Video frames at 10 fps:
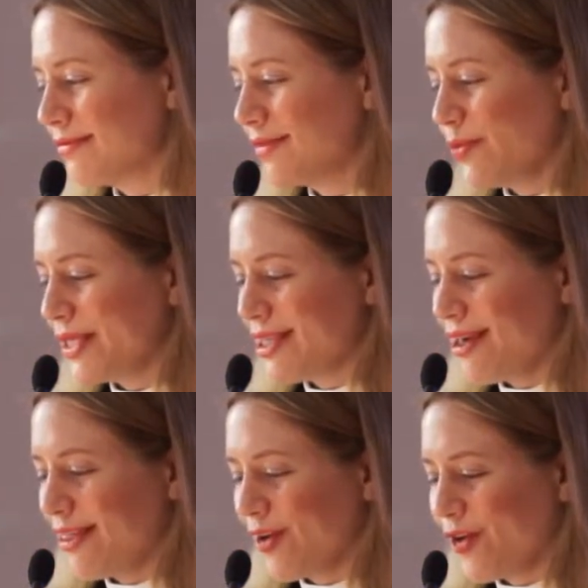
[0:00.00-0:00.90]
We
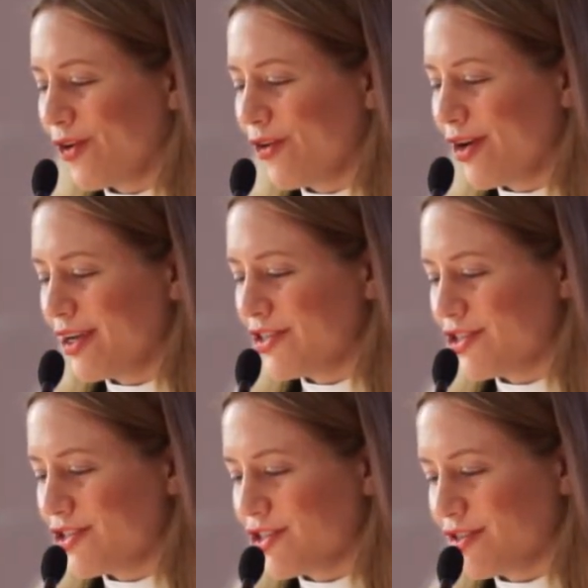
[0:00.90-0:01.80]
say that courage
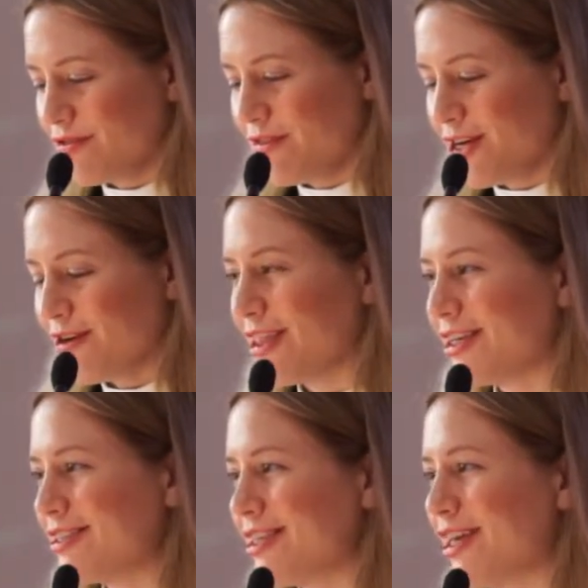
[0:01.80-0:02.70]
is just fear
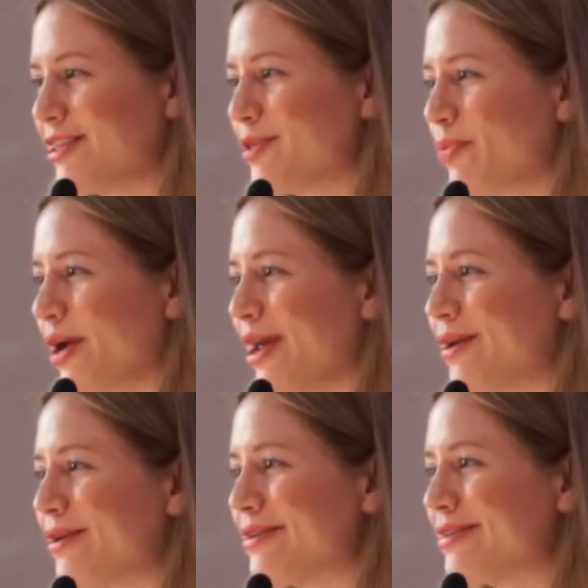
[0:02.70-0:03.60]
that said its
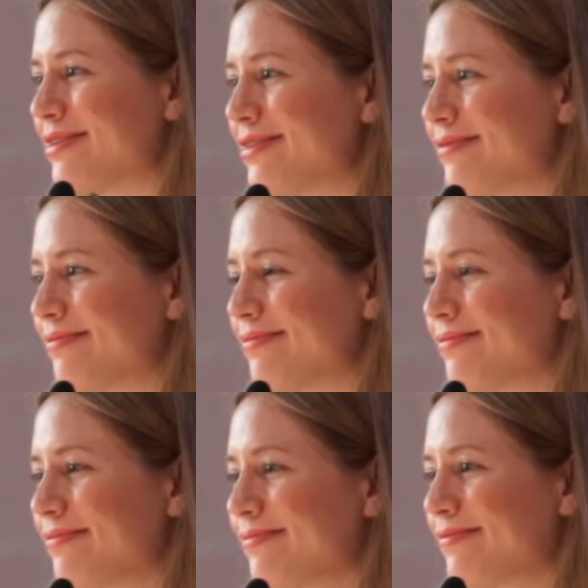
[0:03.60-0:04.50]
prayers,
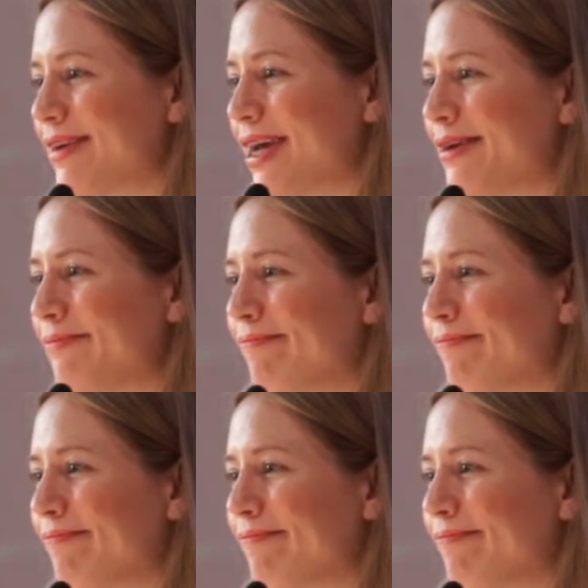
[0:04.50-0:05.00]
right?